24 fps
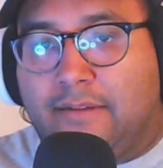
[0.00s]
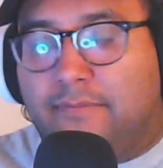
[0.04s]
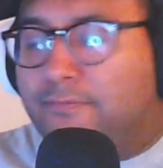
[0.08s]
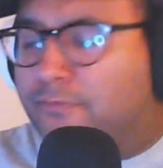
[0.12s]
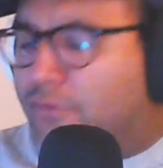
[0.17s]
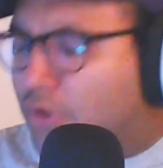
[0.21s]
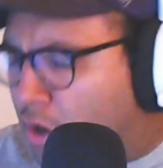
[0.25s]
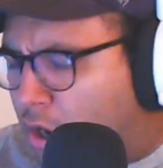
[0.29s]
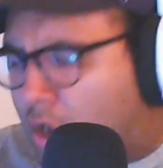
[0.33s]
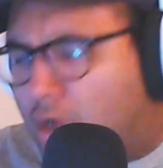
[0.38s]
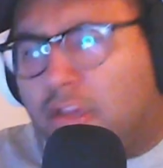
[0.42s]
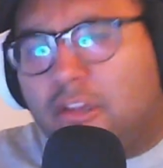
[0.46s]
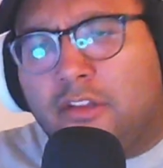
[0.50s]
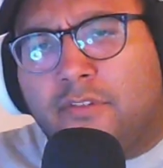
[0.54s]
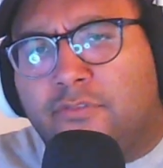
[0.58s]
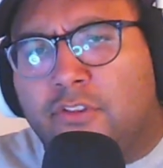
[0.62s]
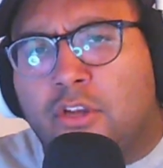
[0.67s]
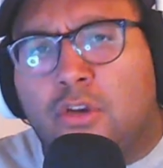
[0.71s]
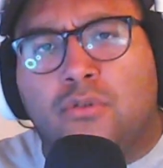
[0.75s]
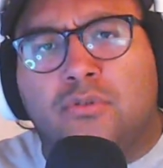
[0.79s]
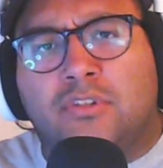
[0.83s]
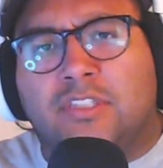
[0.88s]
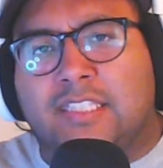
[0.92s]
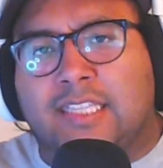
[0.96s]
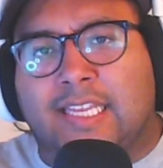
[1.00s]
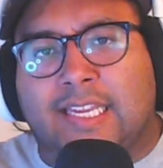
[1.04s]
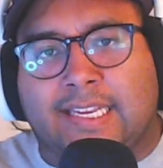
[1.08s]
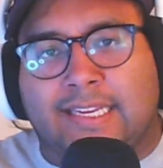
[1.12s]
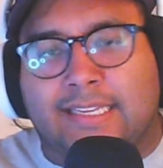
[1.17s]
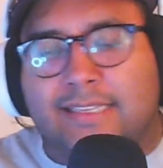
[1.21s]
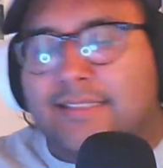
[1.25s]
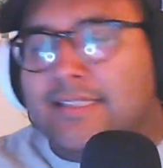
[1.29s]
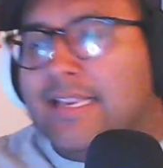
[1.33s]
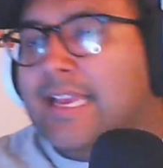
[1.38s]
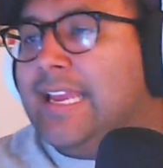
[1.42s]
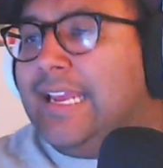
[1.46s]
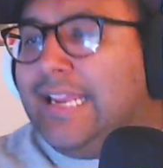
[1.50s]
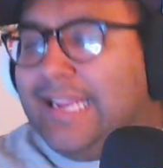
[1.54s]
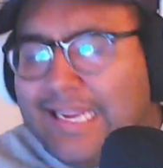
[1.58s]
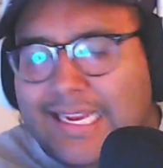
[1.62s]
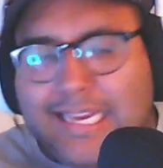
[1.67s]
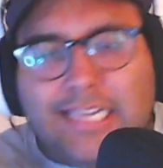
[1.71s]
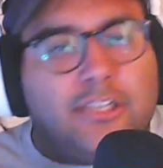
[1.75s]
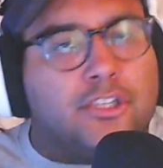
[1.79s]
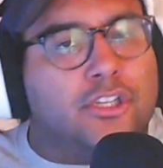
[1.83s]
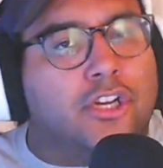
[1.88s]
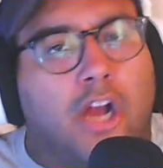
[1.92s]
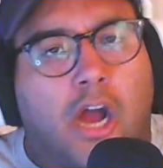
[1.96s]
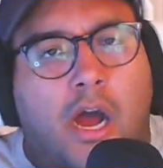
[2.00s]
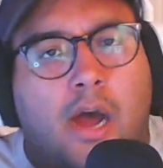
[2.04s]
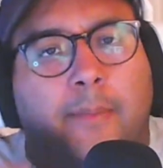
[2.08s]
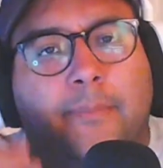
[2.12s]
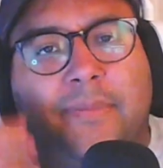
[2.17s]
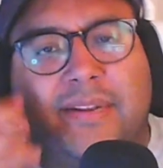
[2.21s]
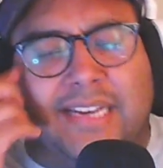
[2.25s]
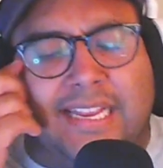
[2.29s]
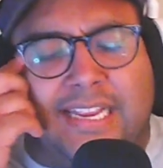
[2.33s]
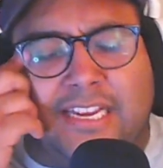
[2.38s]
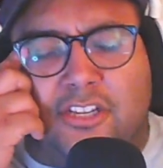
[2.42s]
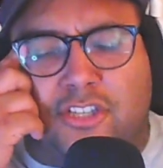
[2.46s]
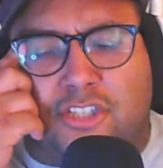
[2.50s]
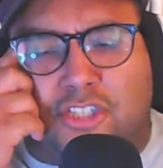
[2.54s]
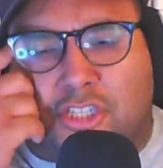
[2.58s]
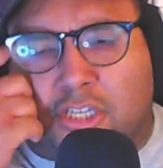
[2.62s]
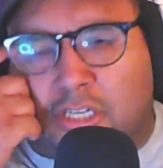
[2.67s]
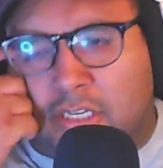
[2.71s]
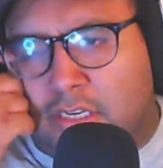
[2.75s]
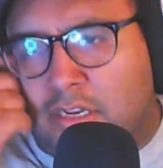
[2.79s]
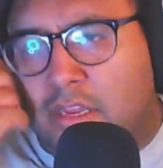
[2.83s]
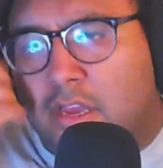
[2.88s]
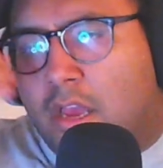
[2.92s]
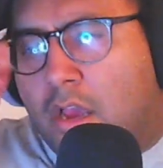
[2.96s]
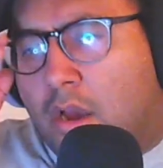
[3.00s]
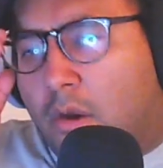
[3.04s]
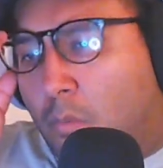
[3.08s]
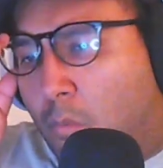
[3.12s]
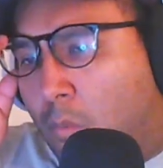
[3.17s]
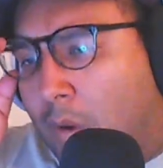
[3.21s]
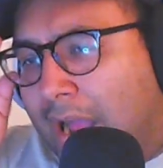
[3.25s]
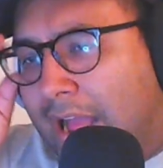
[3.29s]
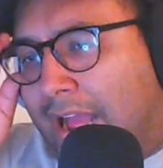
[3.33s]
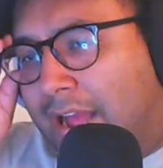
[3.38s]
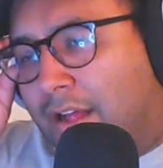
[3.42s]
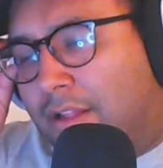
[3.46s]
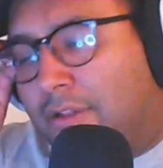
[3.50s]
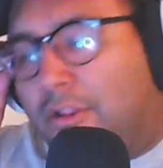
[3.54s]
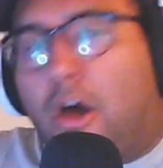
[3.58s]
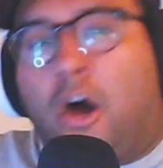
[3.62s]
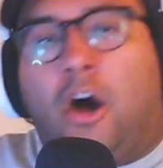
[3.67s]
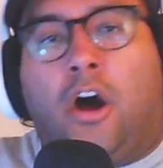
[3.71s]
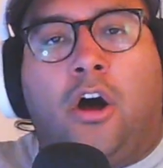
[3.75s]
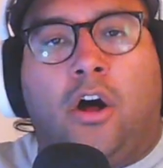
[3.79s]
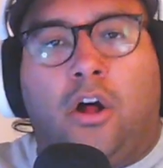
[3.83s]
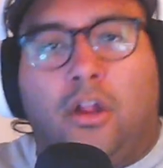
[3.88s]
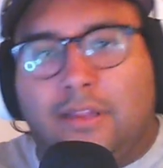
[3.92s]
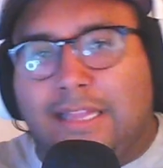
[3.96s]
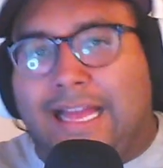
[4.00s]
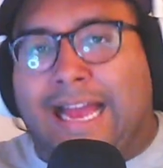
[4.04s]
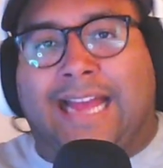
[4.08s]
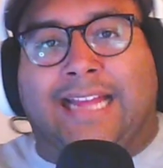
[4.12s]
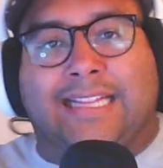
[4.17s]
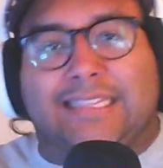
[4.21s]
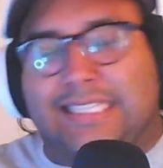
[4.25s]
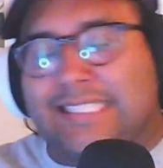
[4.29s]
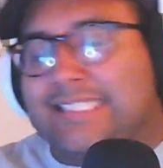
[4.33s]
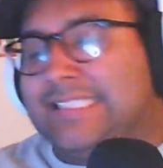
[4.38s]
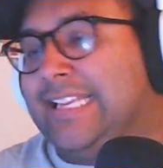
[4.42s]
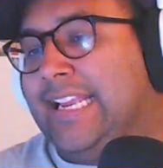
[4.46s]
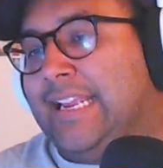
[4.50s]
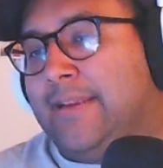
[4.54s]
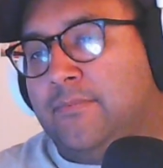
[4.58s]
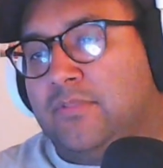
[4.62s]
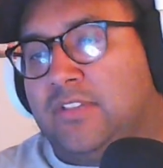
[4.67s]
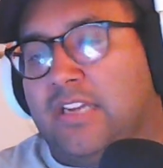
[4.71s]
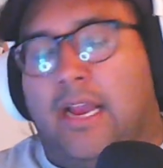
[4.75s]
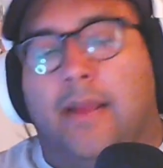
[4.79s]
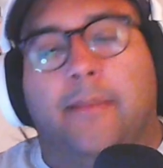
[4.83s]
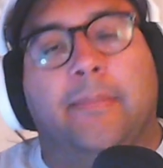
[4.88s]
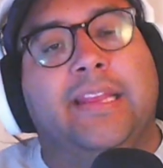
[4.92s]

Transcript: For all of those things in combination, while all at the same time.